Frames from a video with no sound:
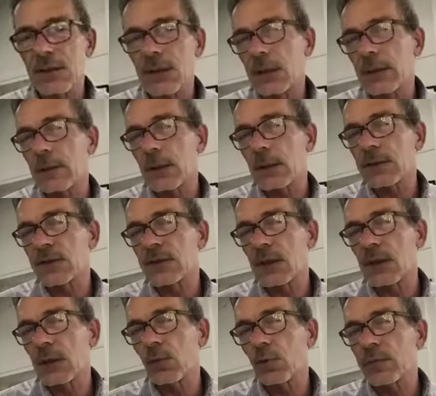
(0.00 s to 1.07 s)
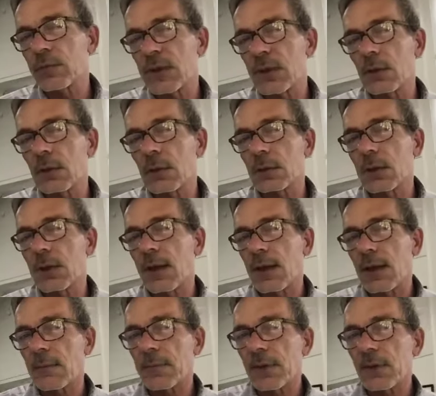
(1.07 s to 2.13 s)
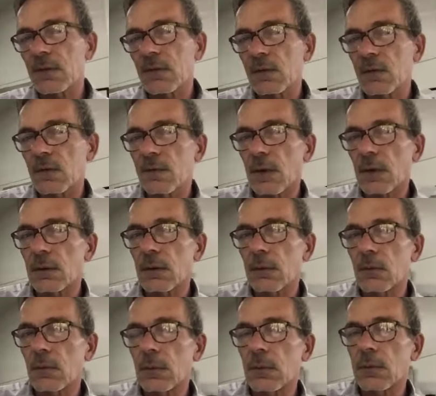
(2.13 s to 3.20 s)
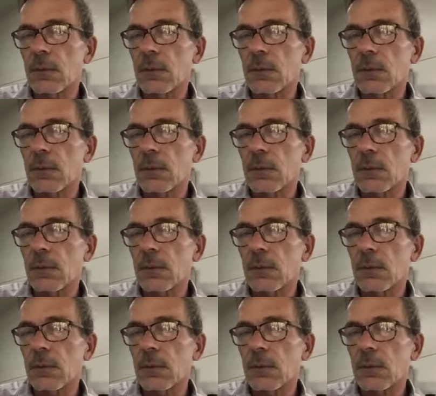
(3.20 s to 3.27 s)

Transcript: I don't study rooms here on campus. Is that what you mean?